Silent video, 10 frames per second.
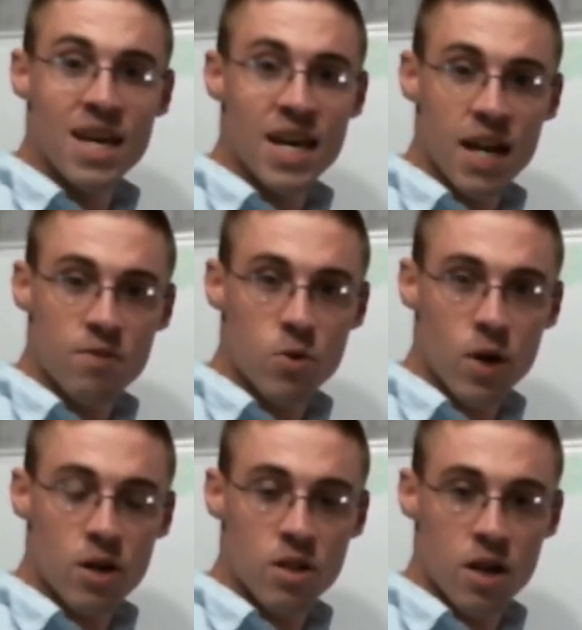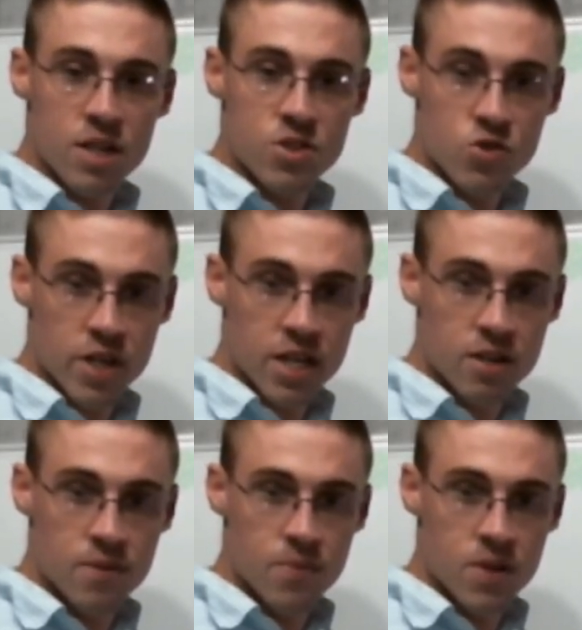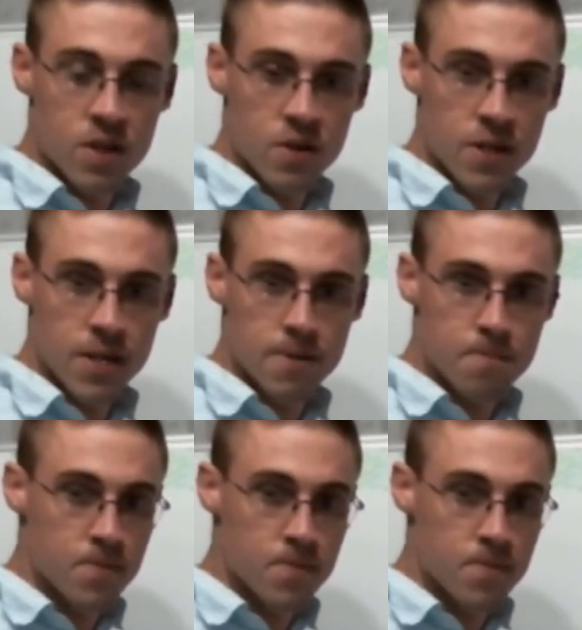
everywhere along a string, okay?